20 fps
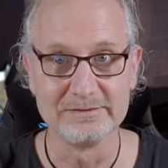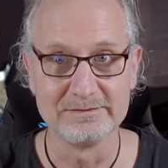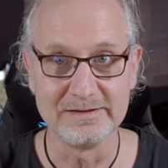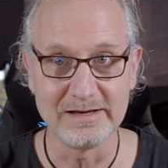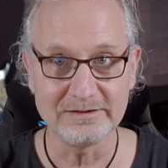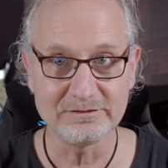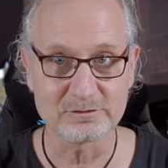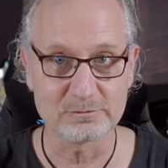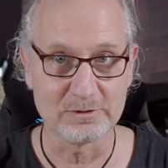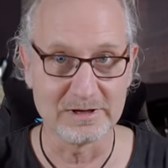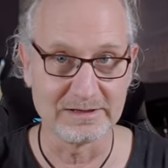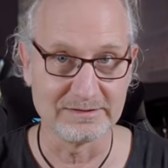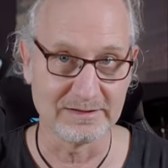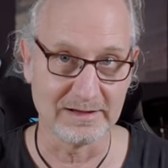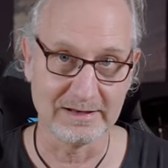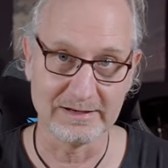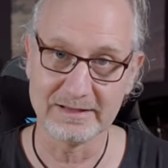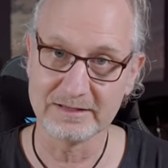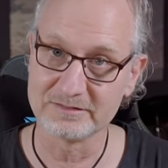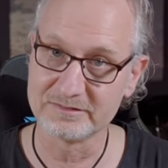That's great
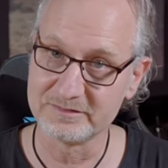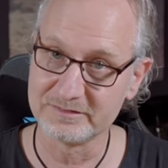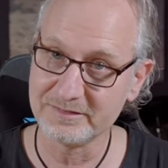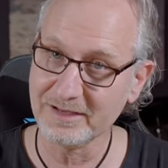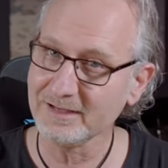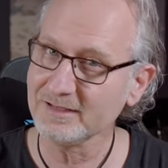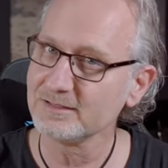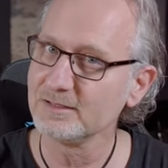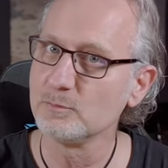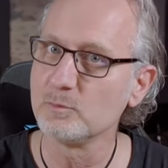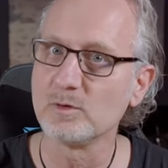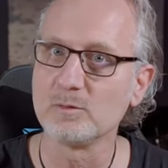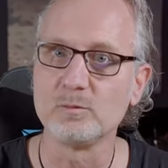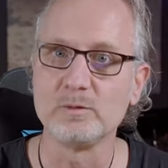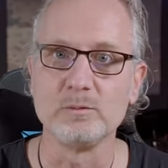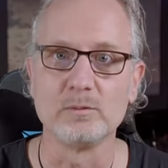and exactly what